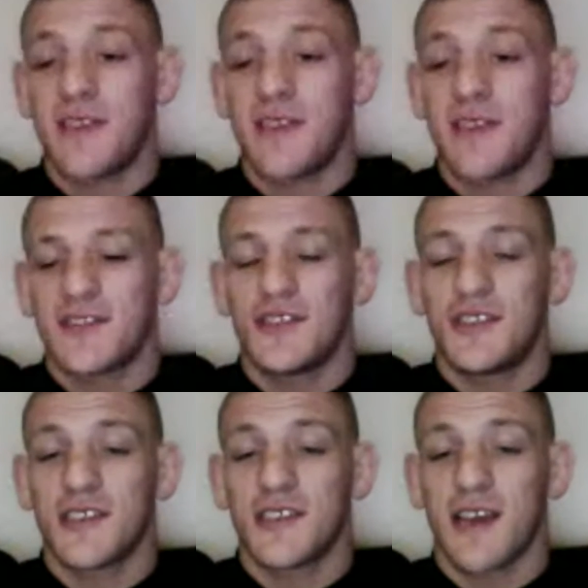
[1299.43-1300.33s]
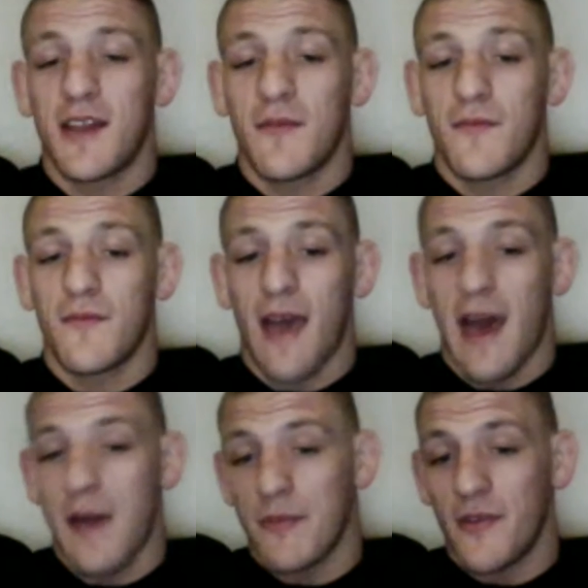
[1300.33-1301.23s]
actually just kind of
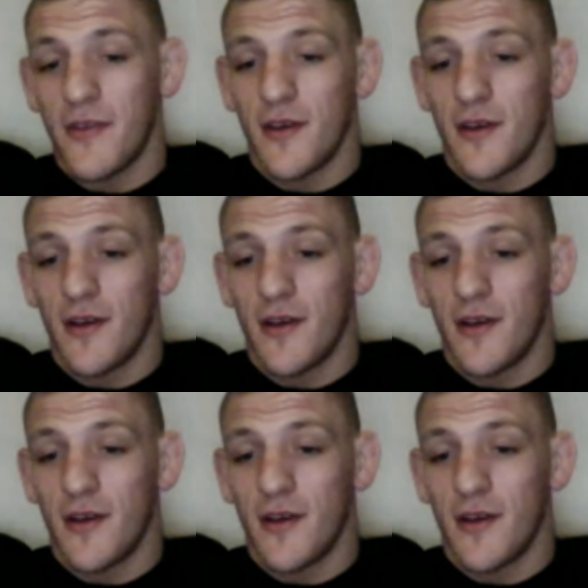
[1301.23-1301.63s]
happened.